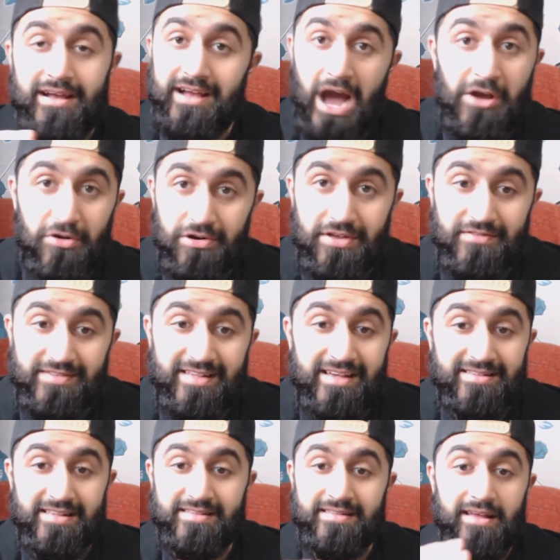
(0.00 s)
Garo even
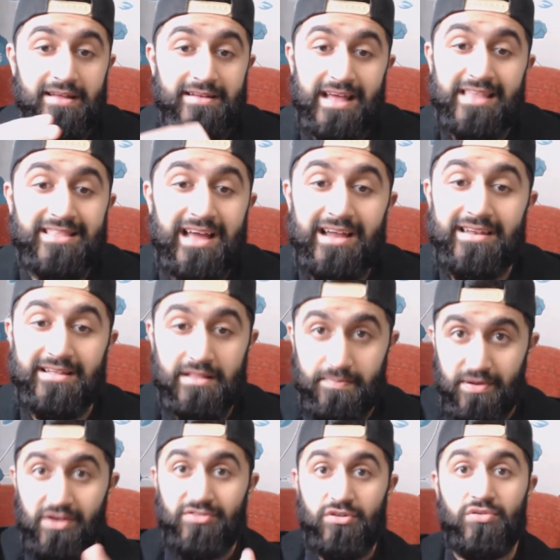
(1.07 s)
says this, Death Gatling,
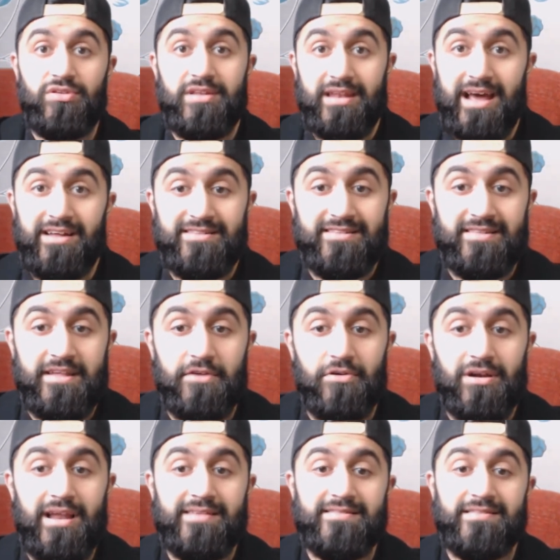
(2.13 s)
the person who denounces the
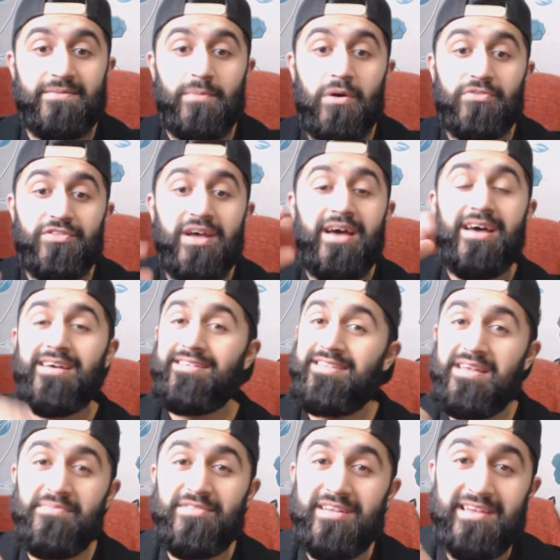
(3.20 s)
hero classes the most,
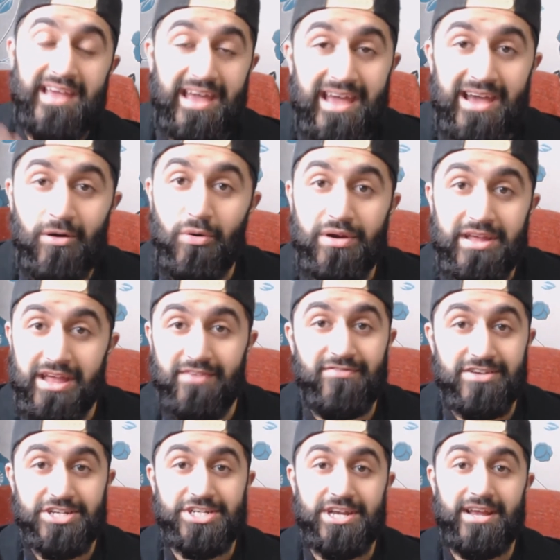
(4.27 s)
seems to care or
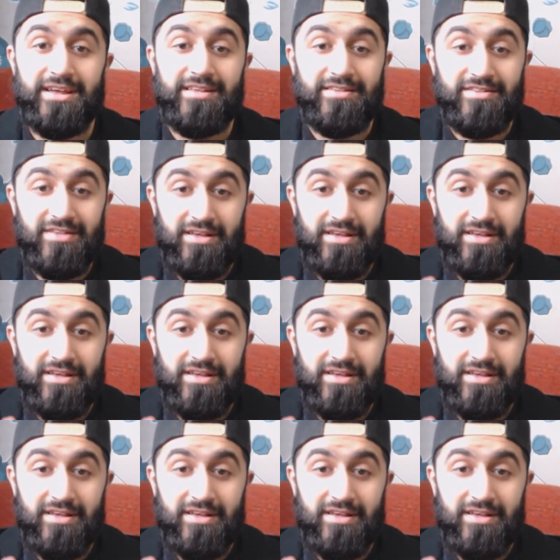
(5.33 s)
give a shit